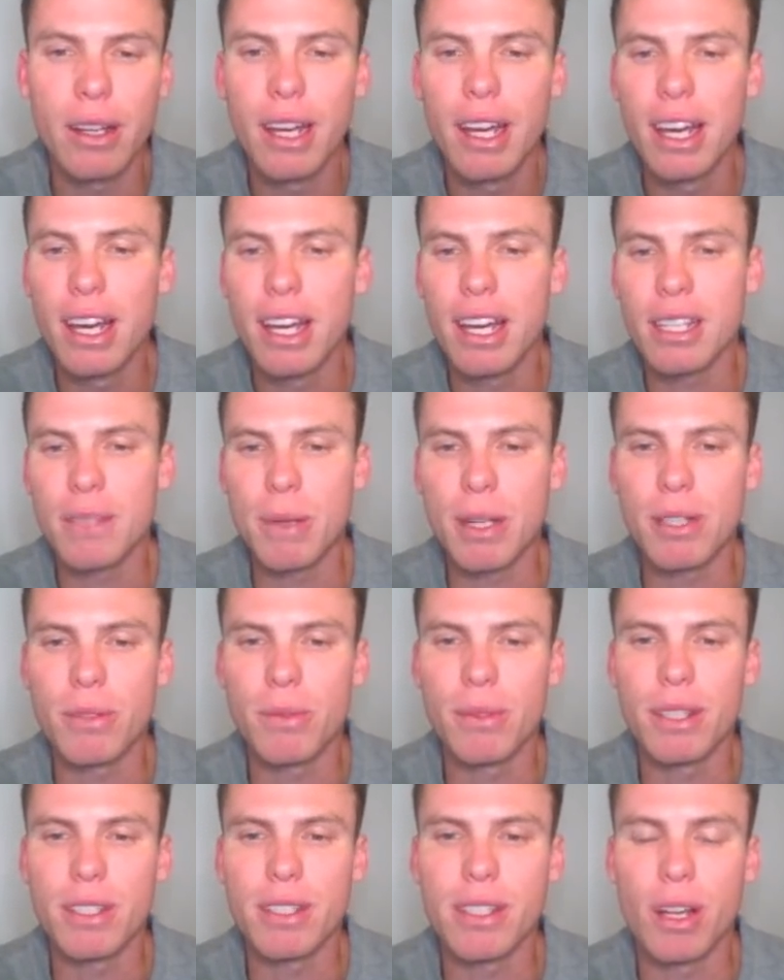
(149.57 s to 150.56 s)
especially when
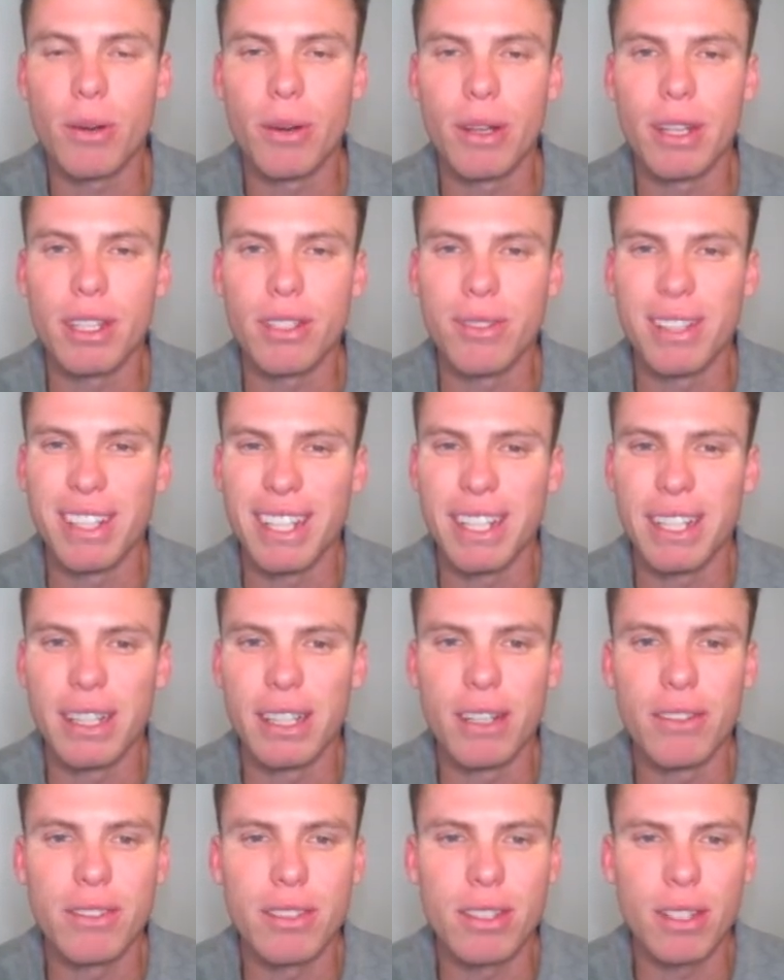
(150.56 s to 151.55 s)
there's no one that's really
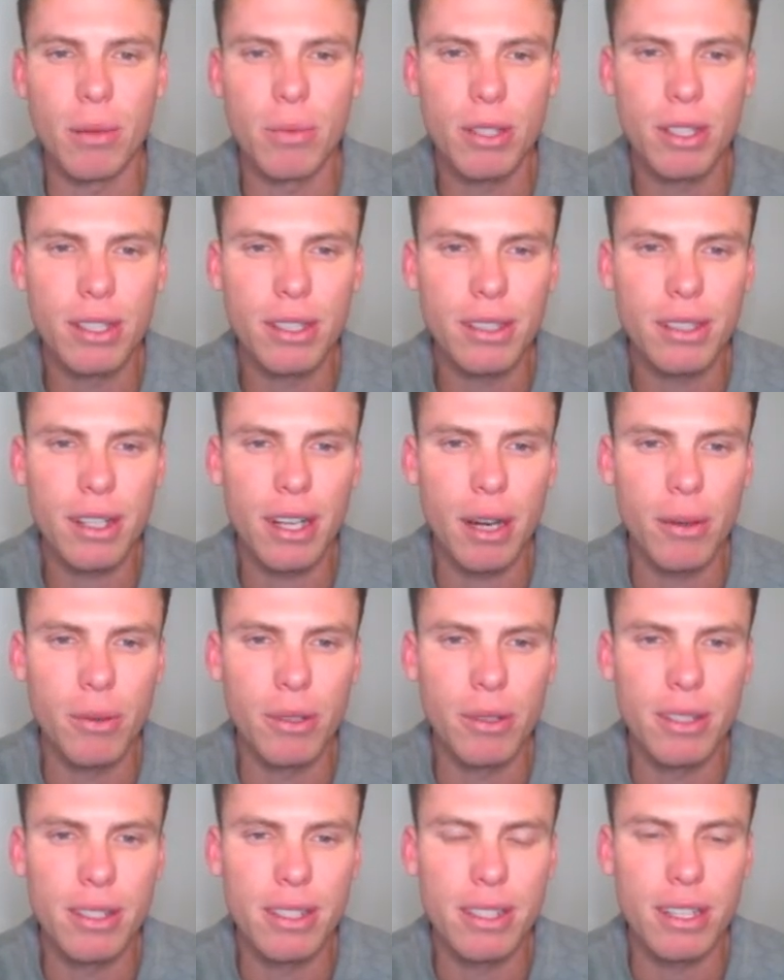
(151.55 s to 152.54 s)
clear as an option, I
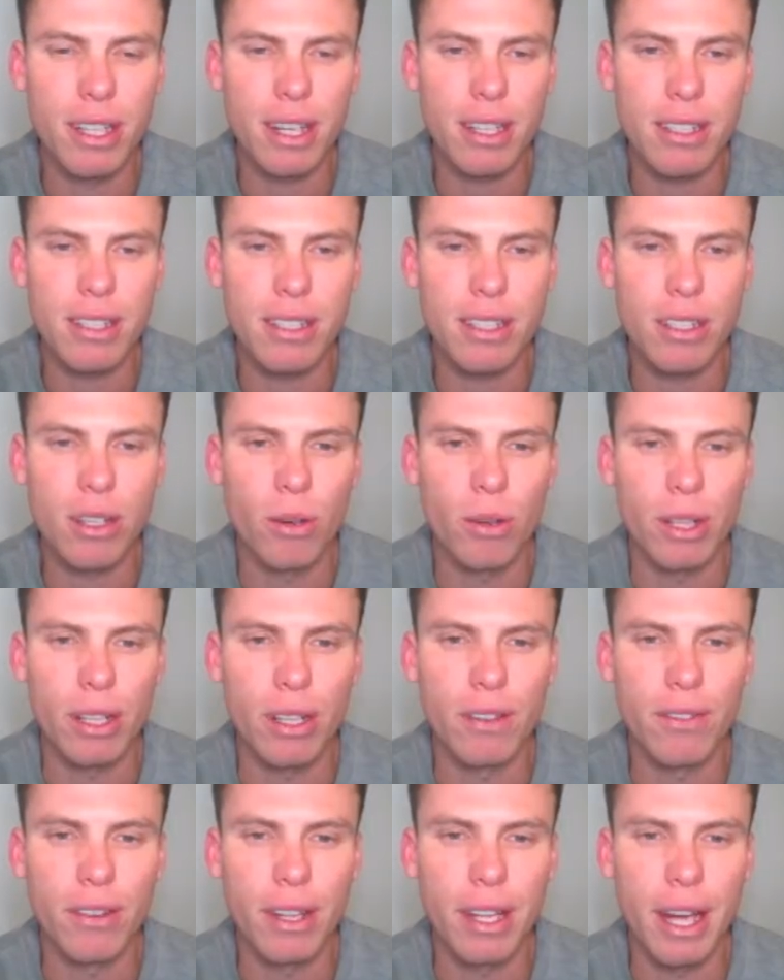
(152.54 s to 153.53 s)
would suggest just holding
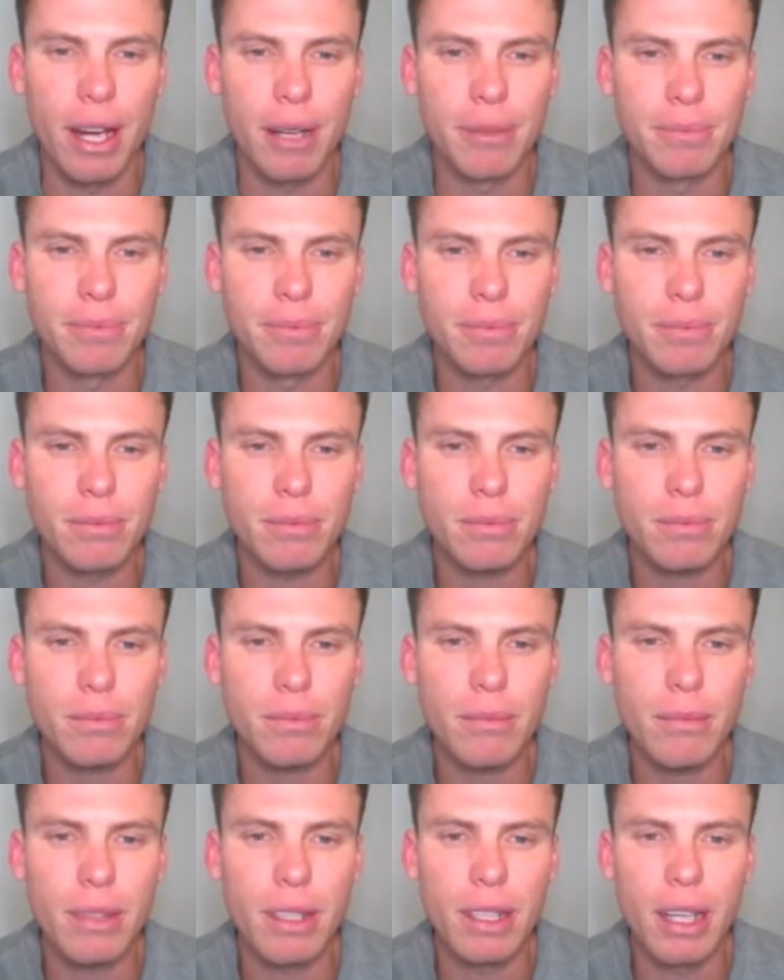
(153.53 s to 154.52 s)
off on that.
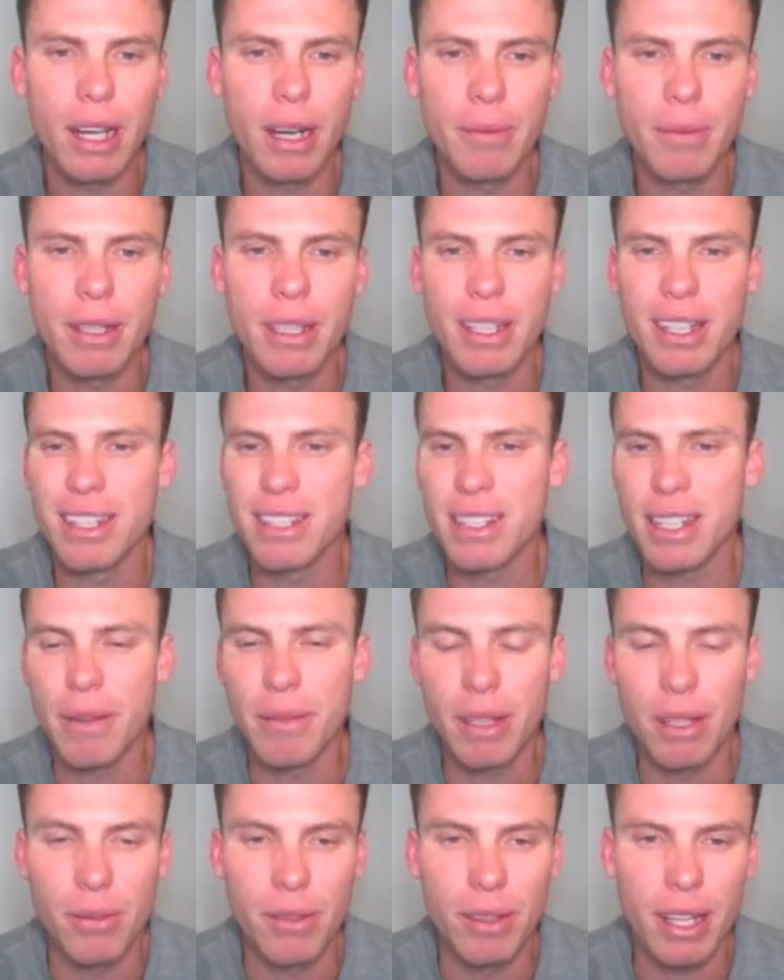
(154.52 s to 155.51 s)
Um, and same
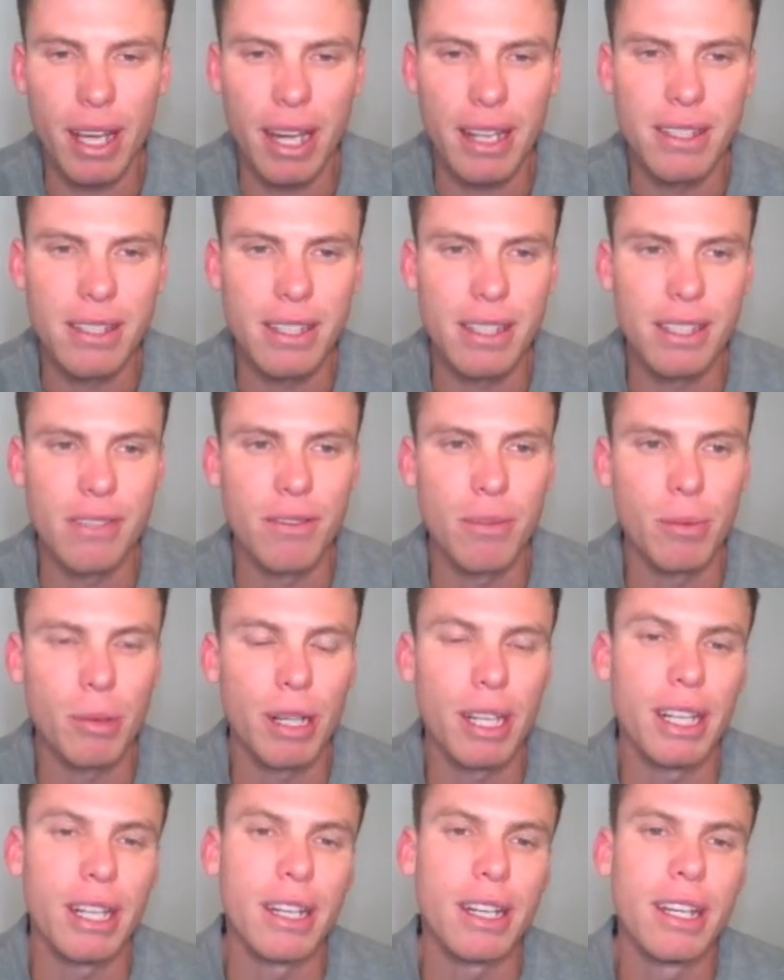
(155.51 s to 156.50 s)
thing with Hastings. If you bring
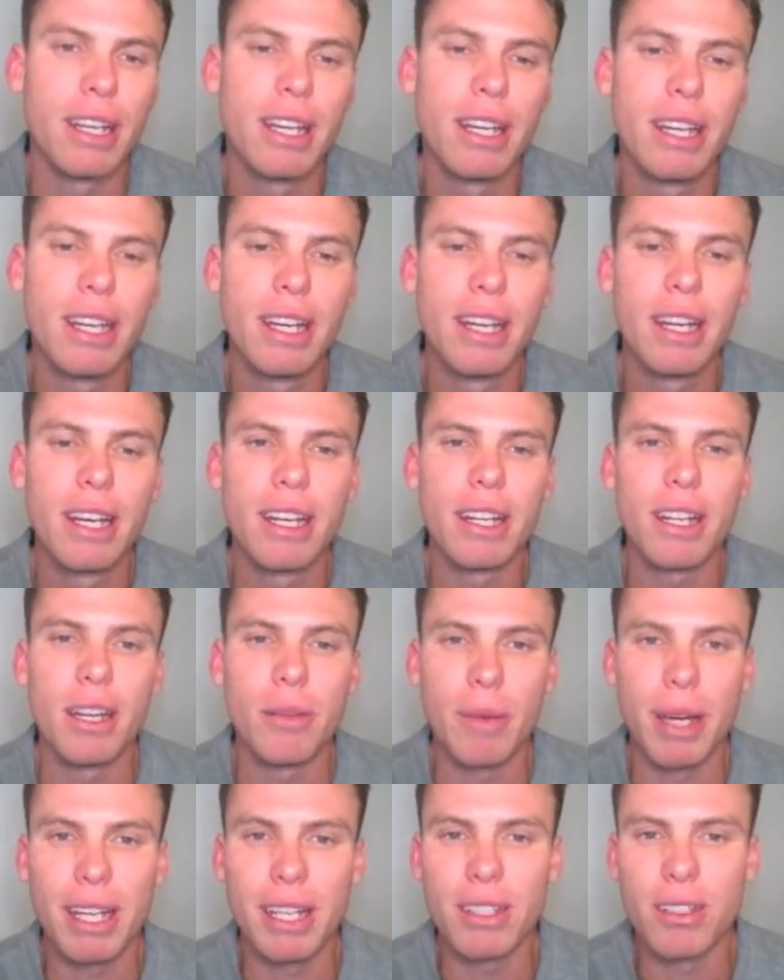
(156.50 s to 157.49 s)
in, you know,
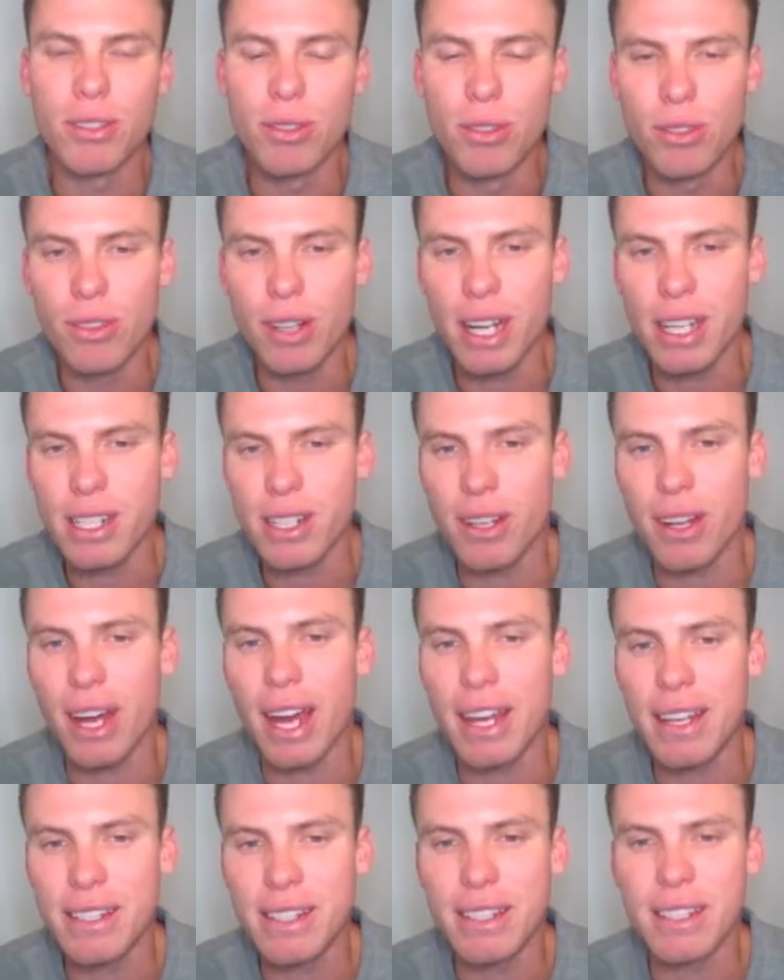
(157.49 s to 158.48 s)
making two trades to go
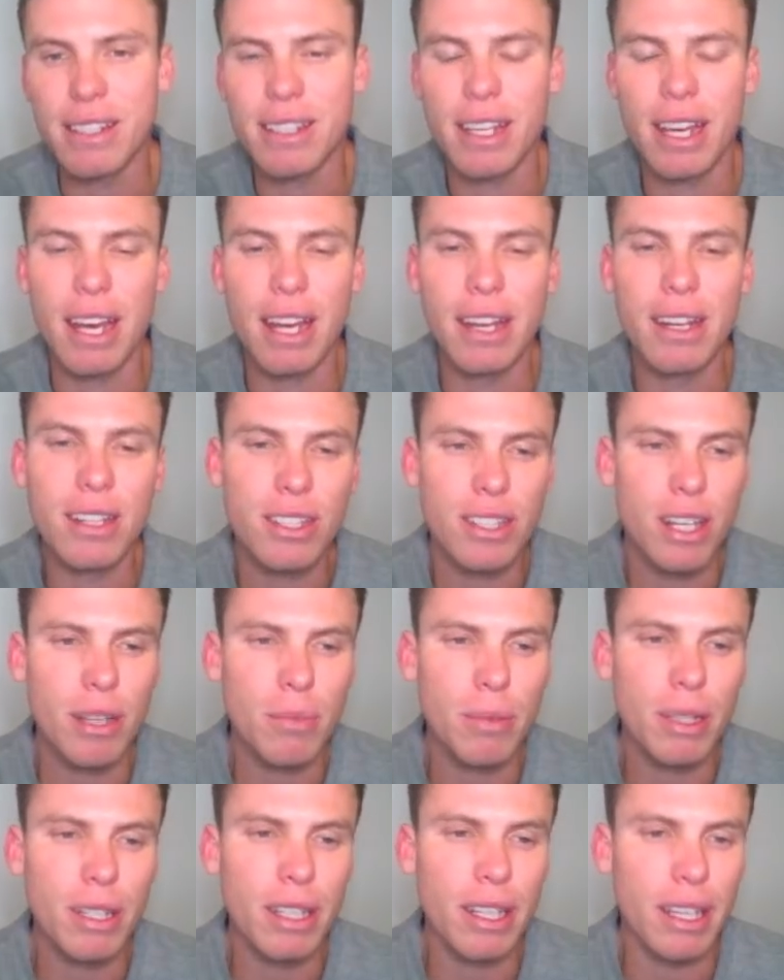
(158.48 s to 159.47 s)
Hastings and a
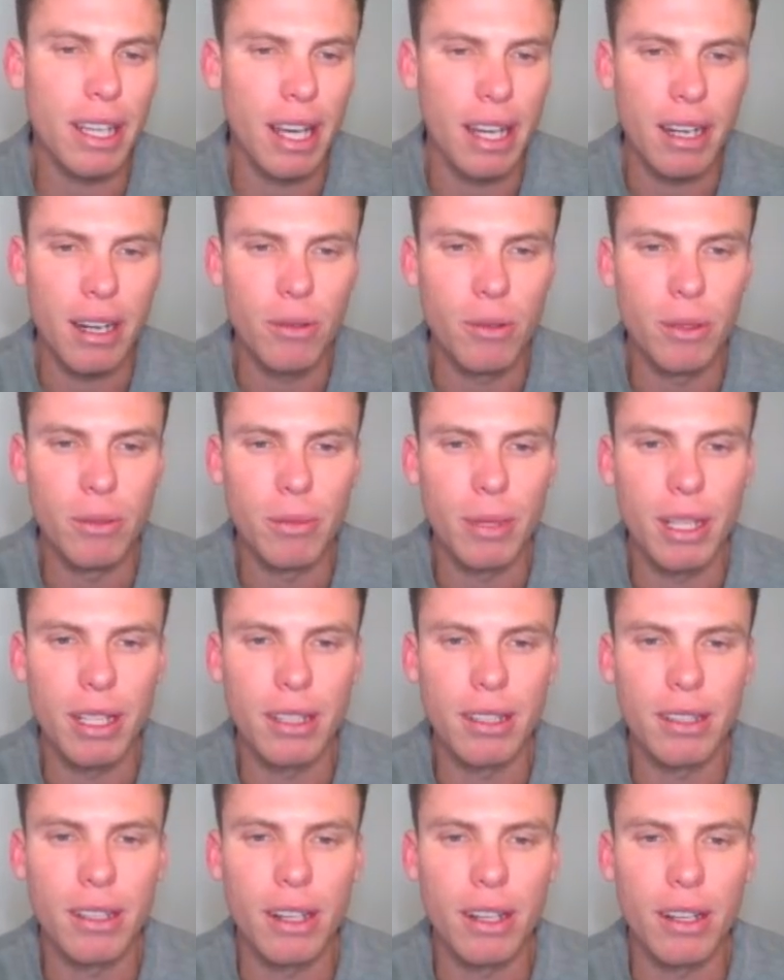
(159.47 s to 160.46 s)
cheapie, again, I wouldn't be,
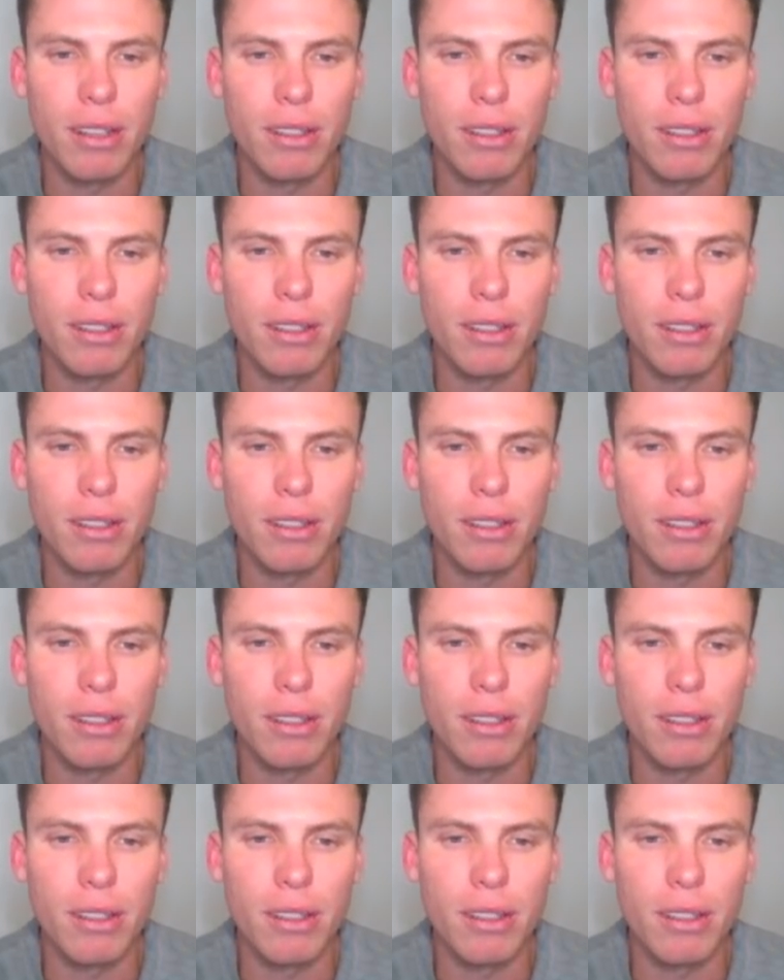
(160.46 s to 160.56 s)
you know,